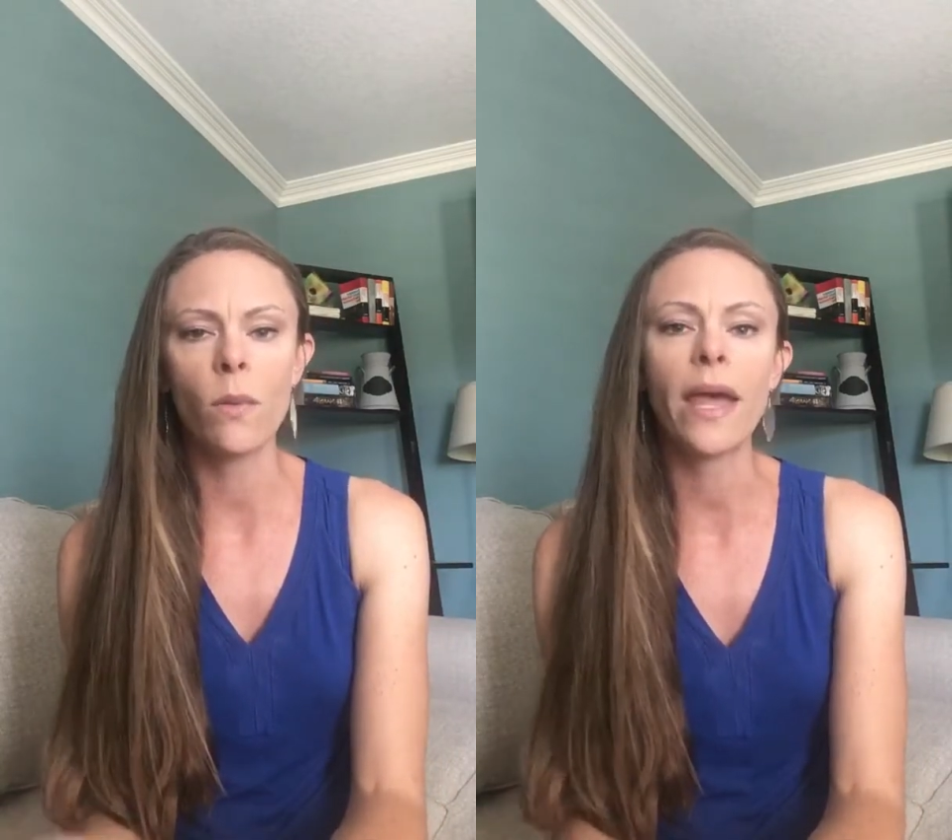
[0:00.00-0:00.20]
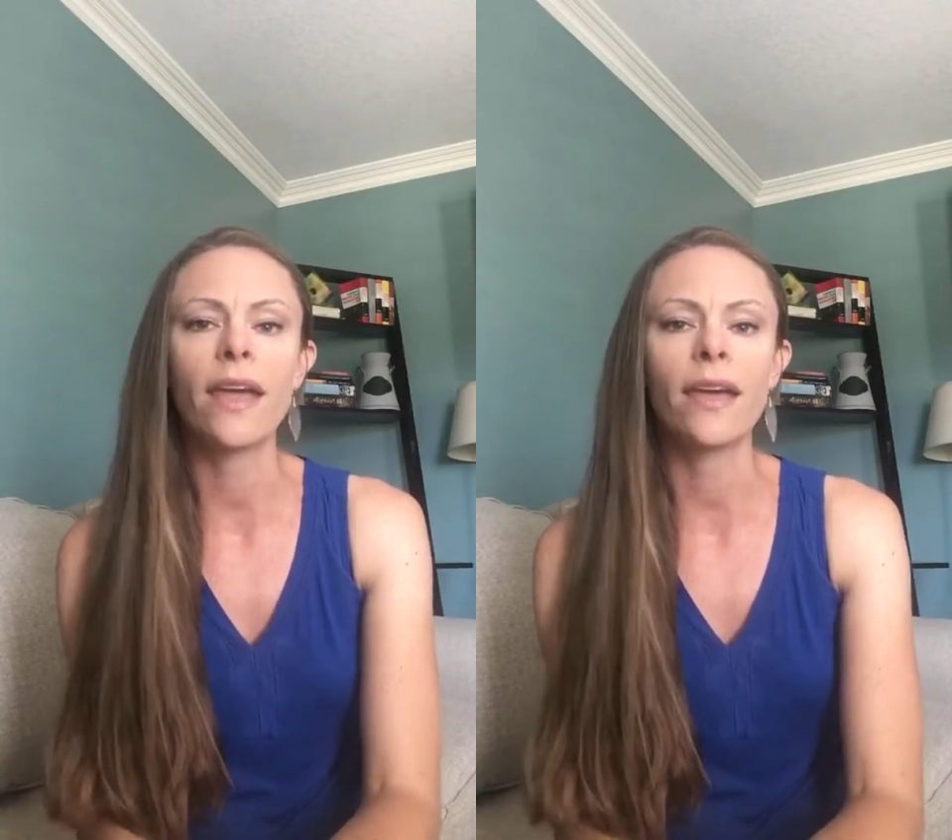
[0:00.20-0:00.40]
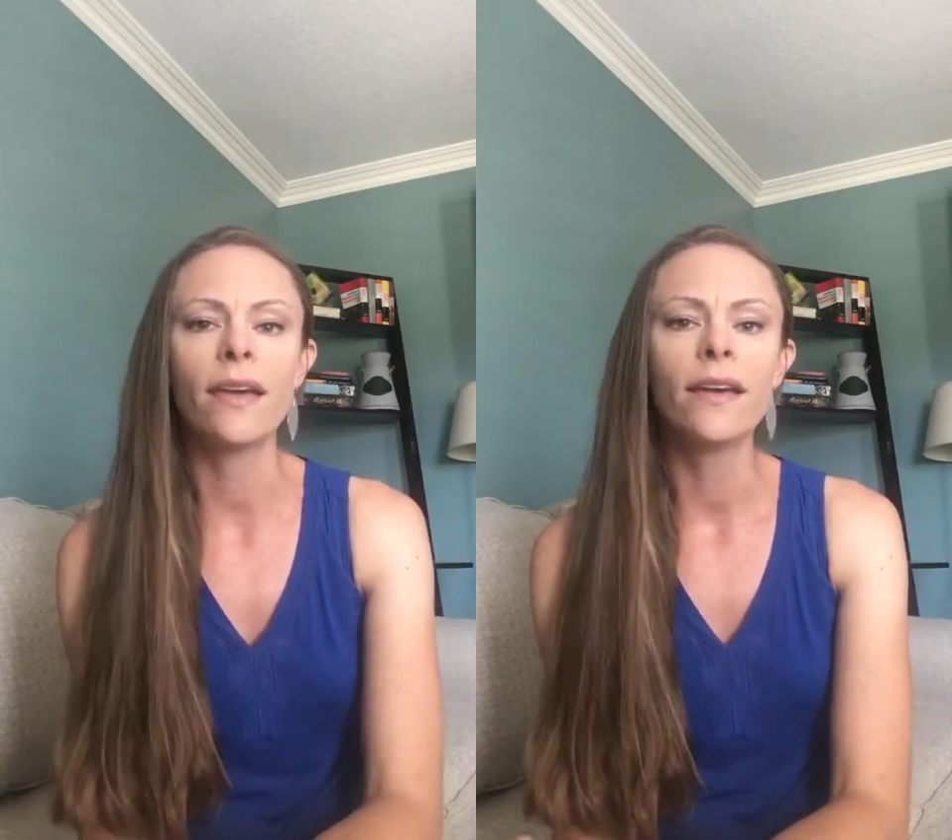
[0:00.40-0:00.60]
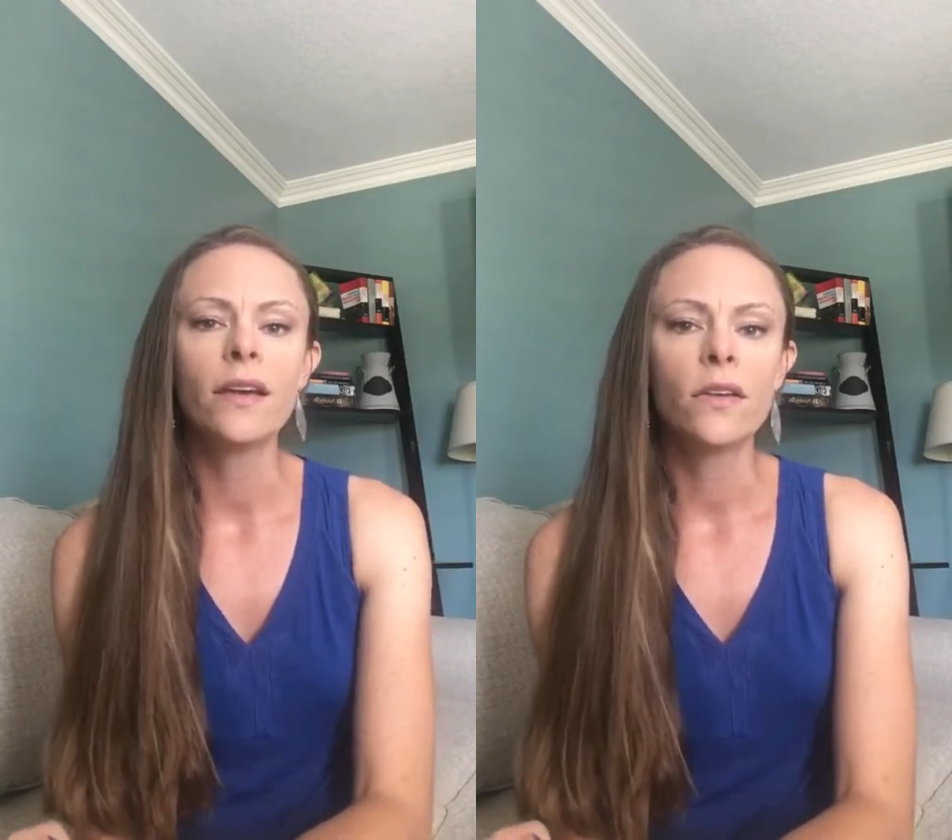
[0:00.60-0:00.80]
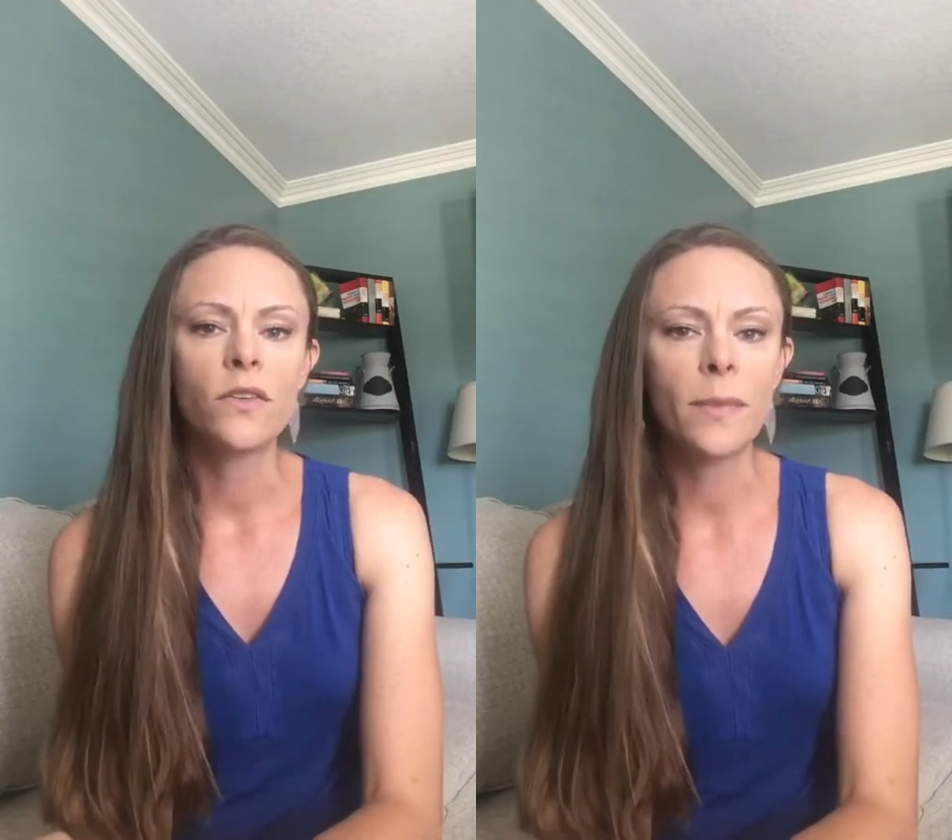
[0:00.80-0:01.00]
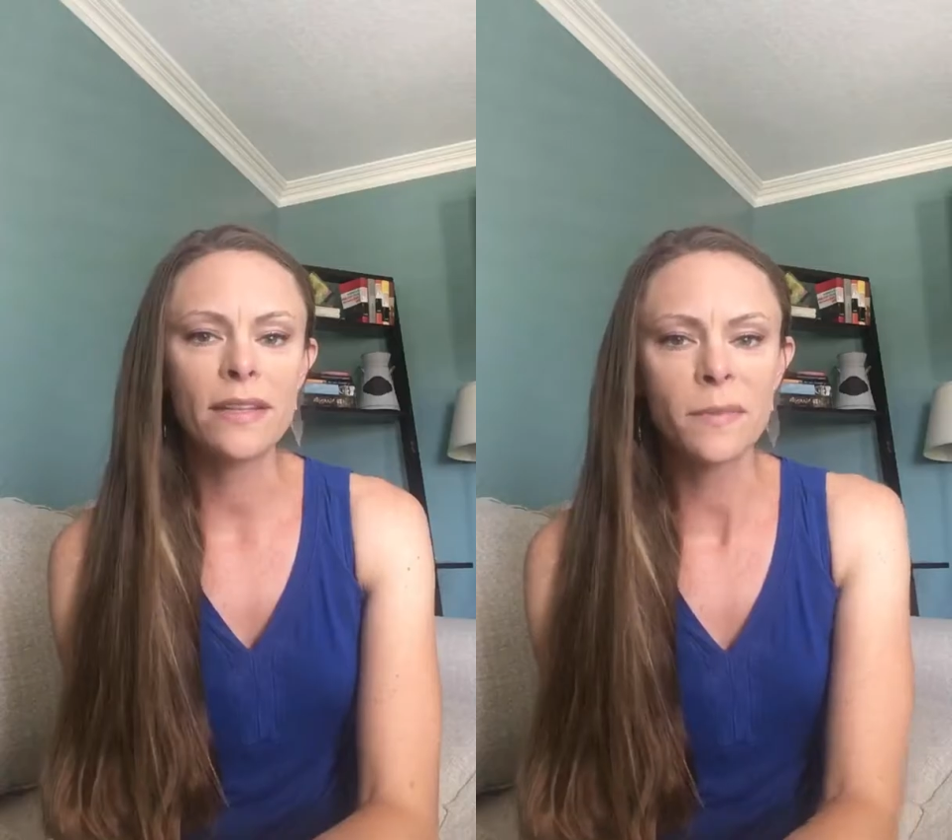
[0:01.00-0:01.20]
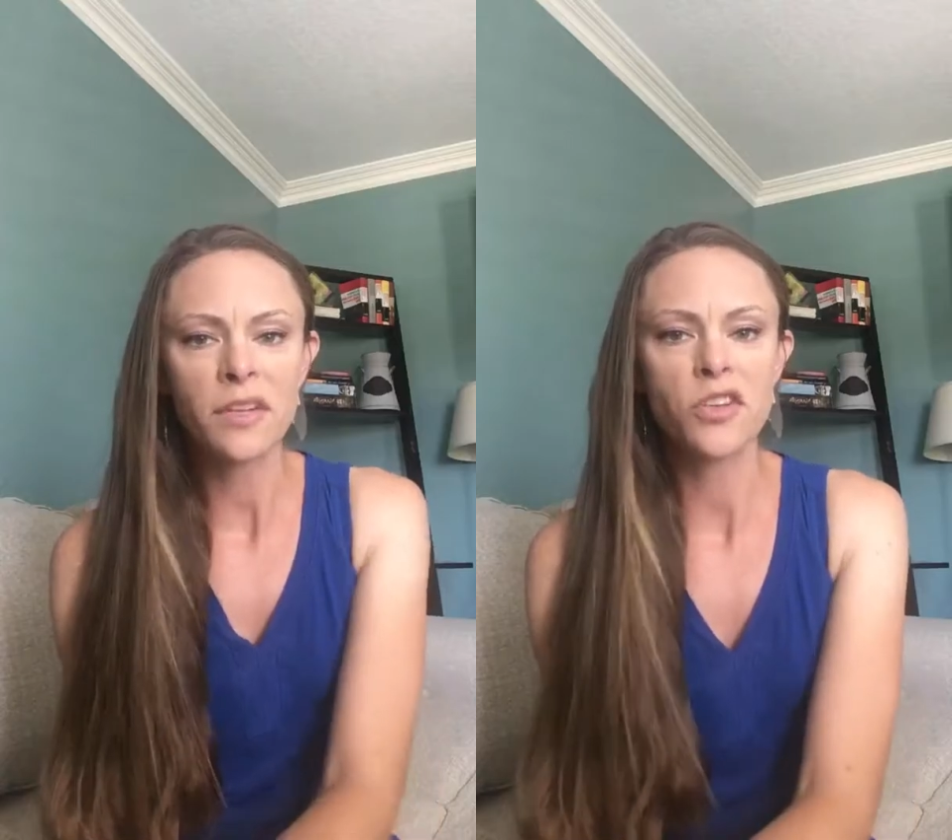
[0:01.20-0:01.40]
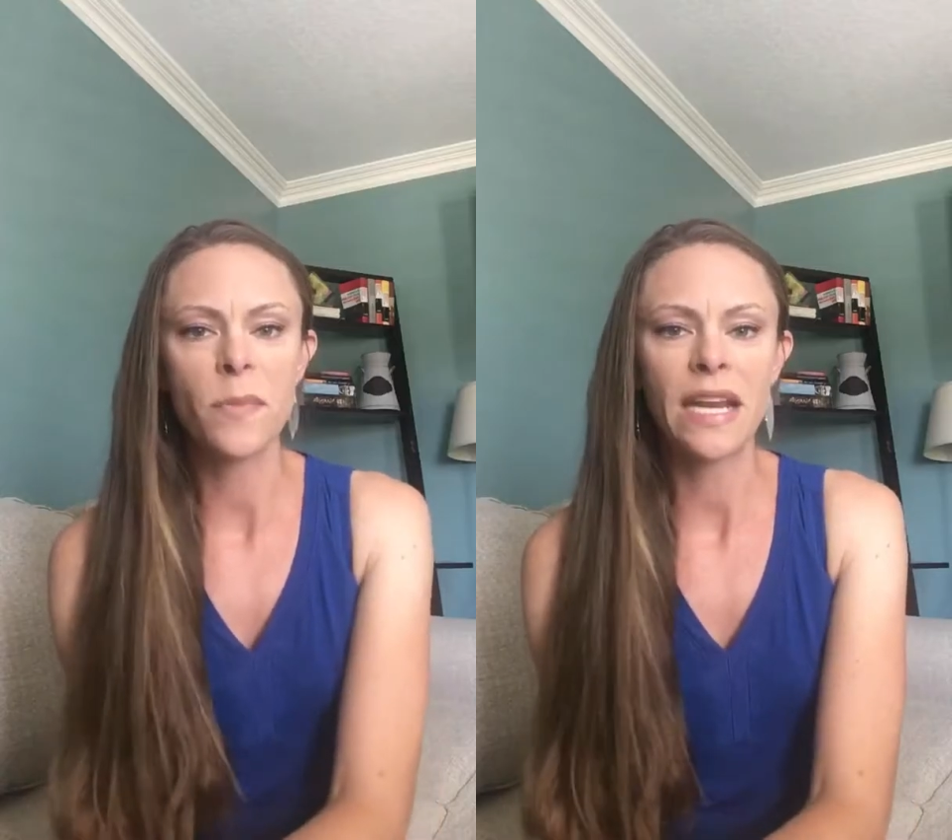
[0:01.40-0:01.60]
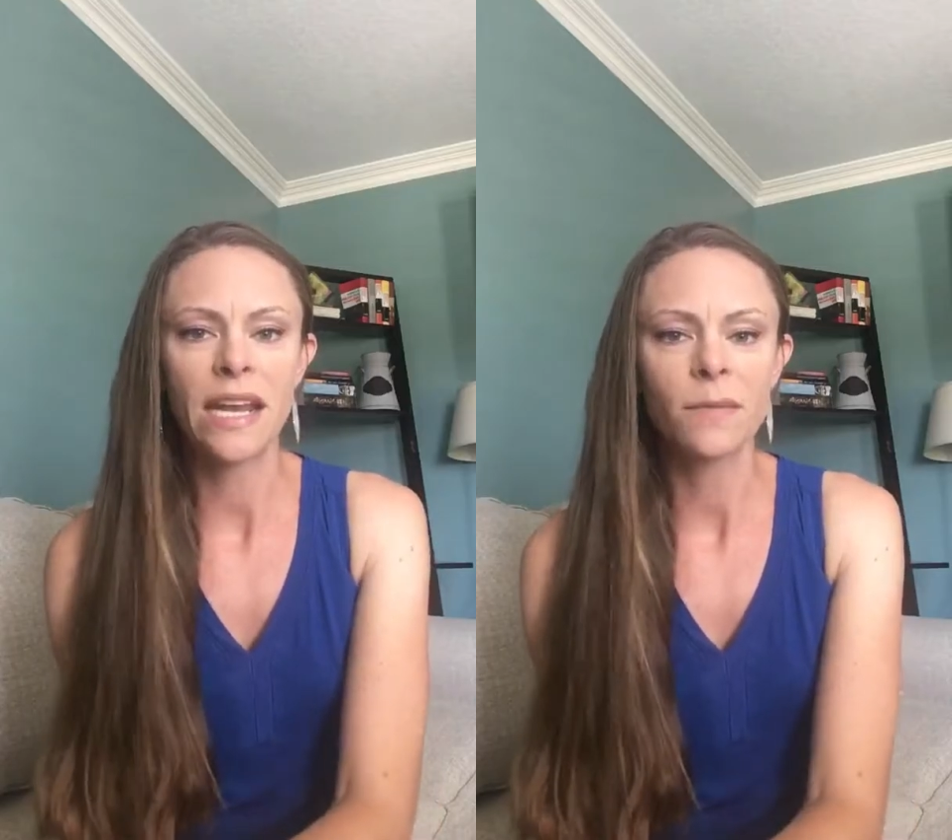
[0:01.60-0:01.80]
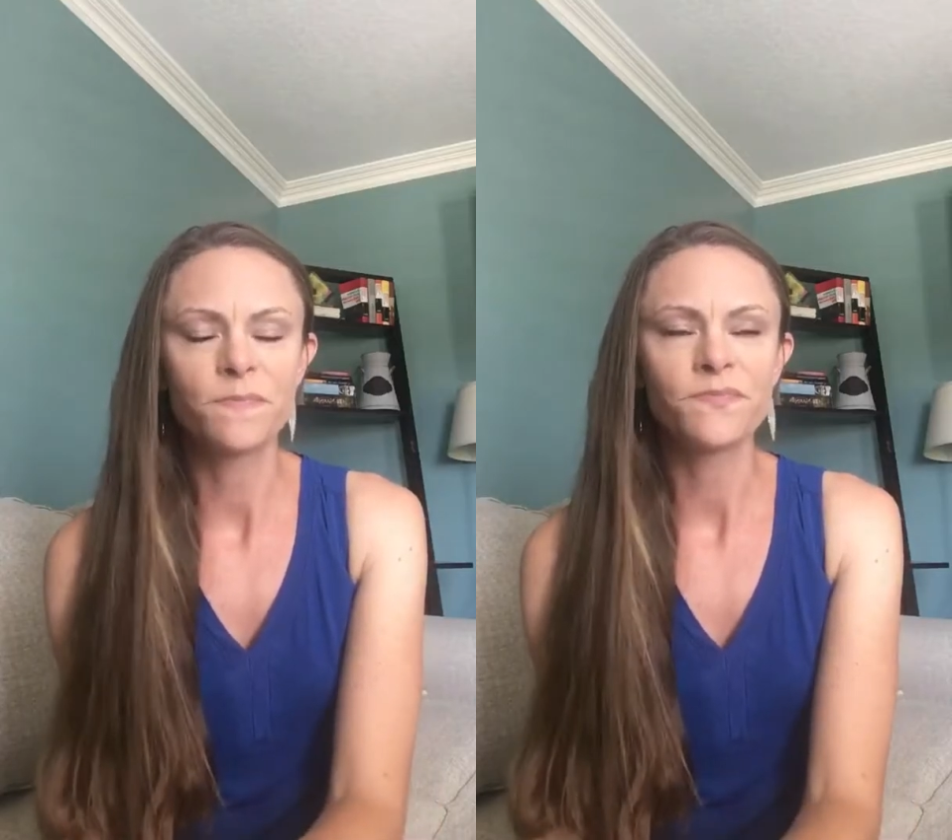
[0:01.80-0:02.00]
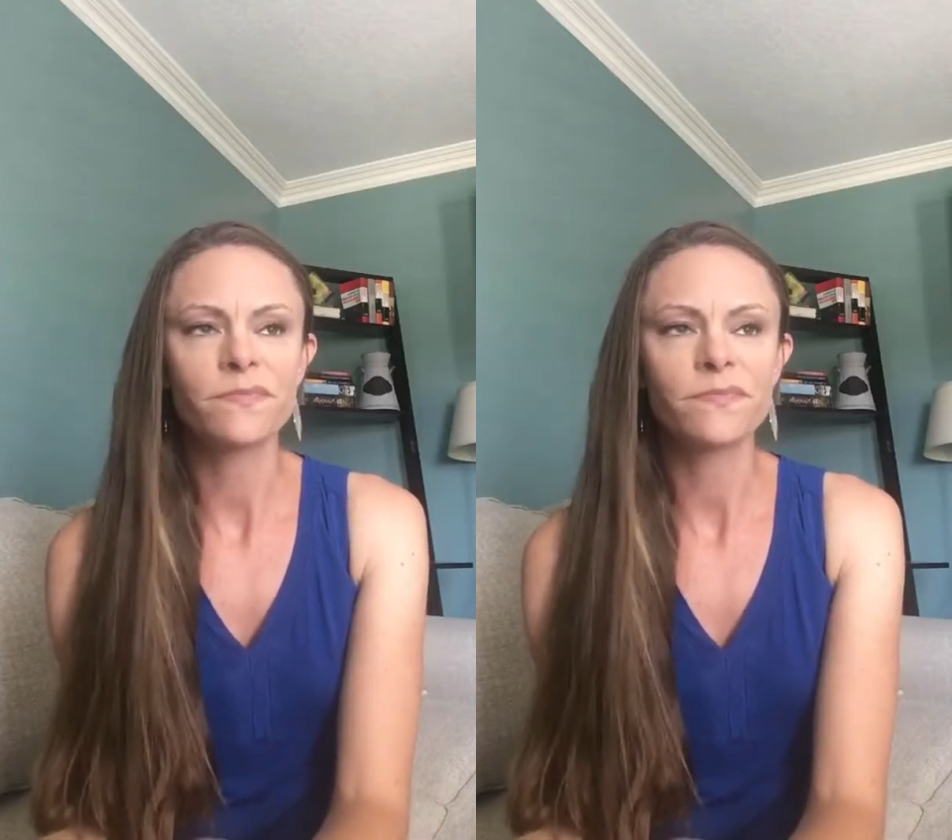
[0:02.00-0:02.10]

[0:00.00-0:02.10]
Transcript: way to make some extra money.